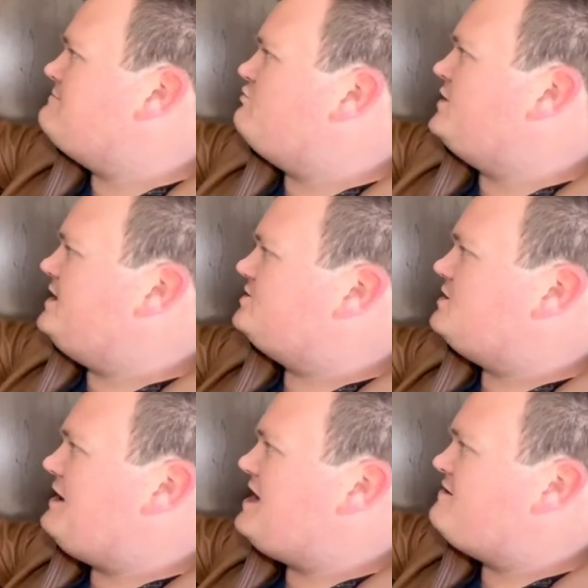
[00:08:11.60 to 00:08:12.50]
We also
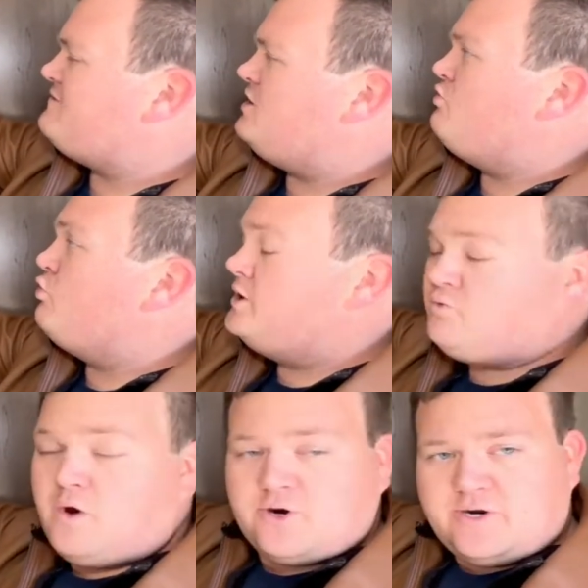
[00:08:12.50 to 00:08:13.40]
have one
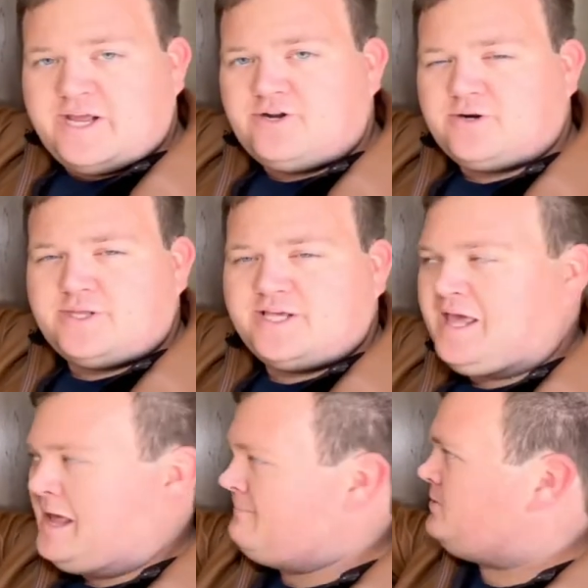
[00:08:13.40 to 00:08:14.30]
water heater on this
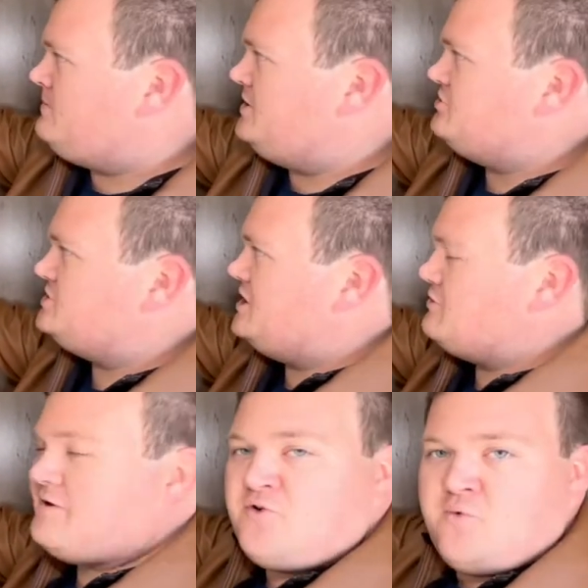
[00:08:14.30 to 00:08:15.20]
camper, but there's two
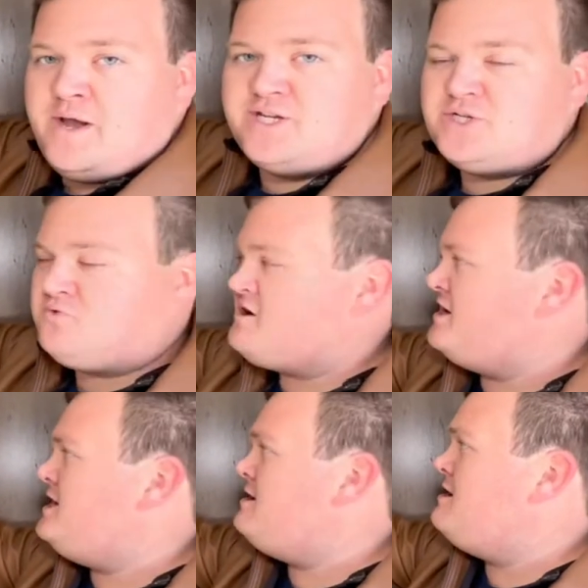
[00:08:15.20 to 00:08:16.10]
different ways to run
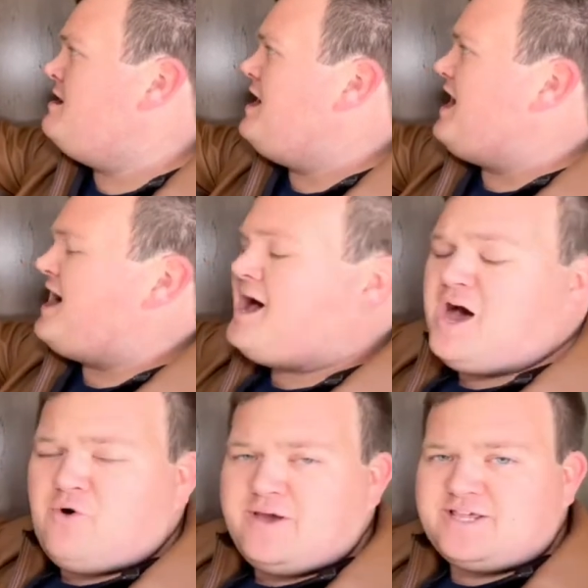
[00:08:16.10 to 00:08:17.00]
it. I
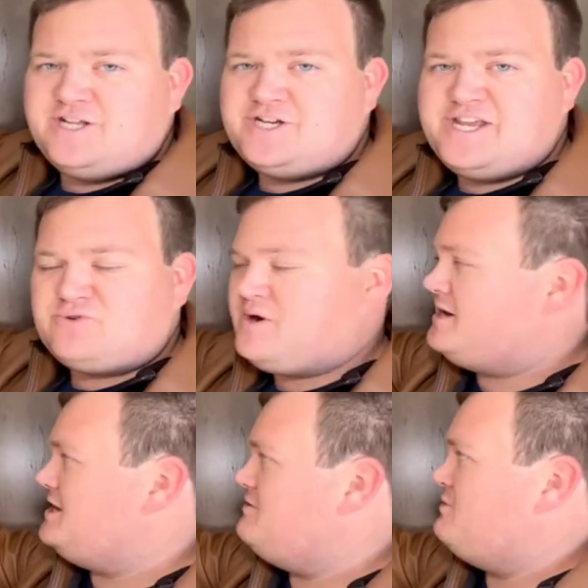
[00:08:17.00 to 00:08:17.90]
always suggest
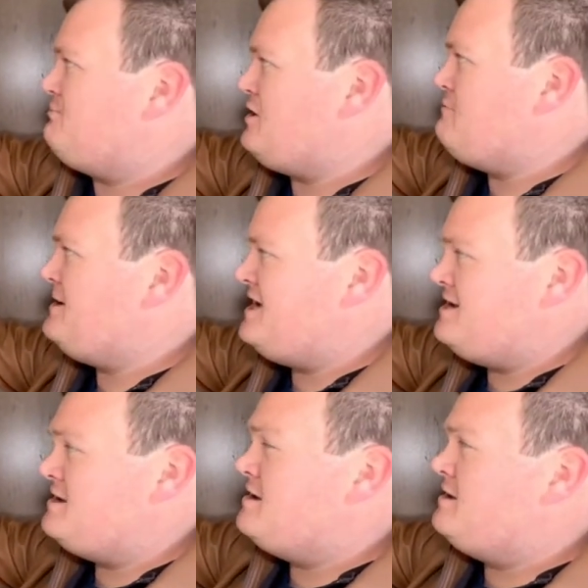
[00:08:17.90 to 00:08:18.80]
running it with
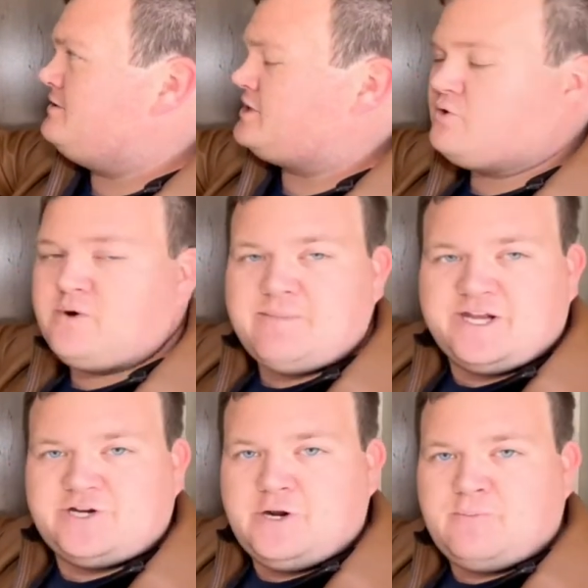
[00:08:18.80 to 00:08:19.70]
propane. So you want to make
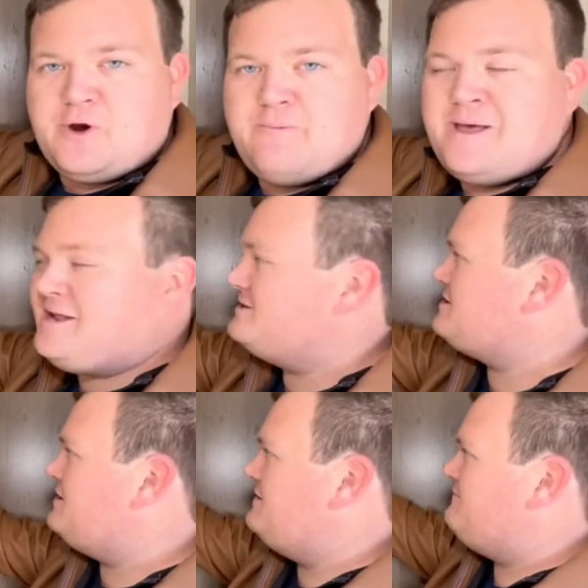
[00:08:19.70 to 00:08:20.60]
sure your propane is
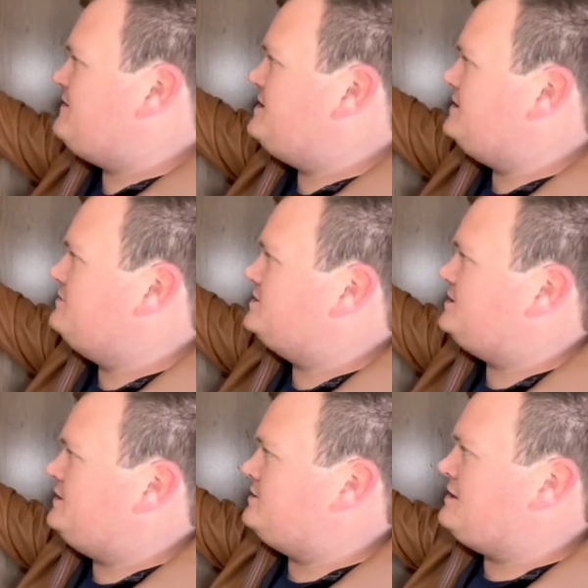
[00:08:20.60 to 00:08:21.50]
on up front, and you just
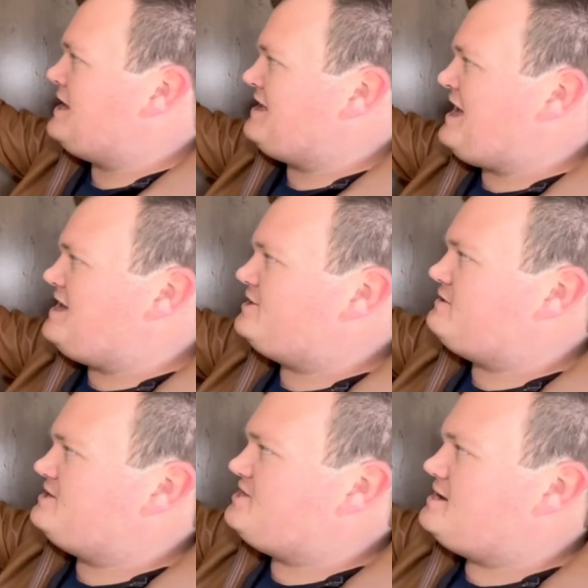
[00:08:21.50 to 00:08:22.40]
click that gas
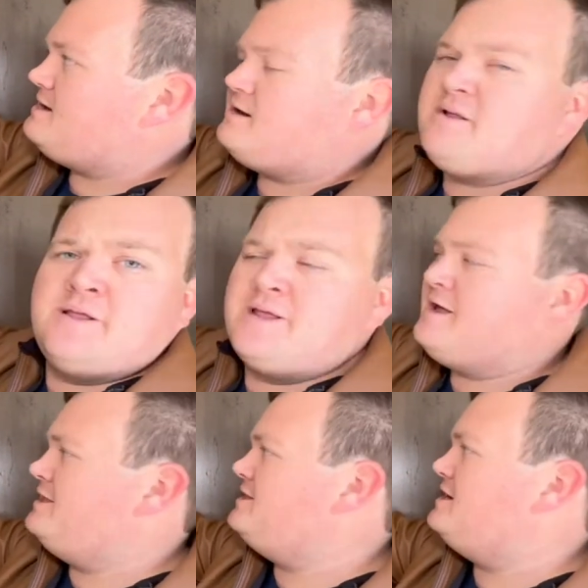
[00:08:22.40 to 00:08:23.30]
right there,
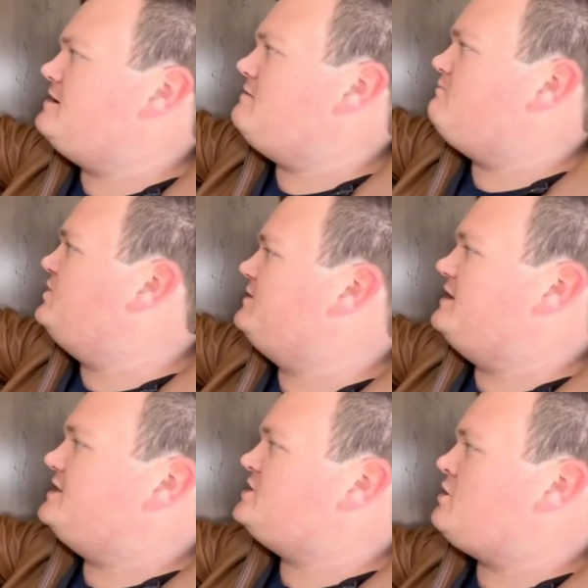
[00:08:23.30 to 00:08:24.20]
and then you'll
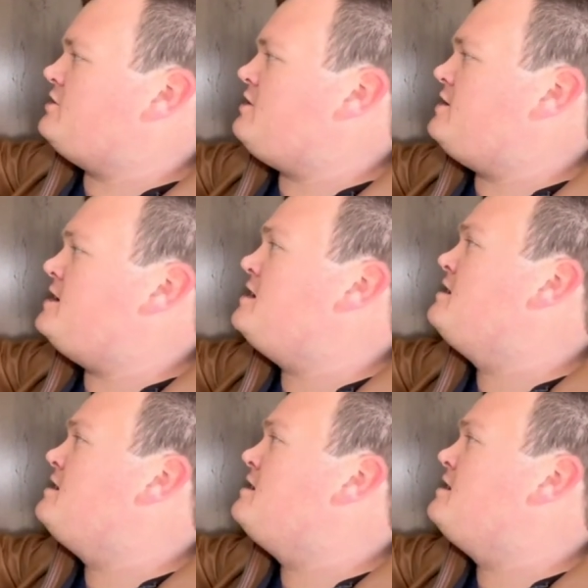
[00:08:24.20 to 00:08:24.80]
let it turn on.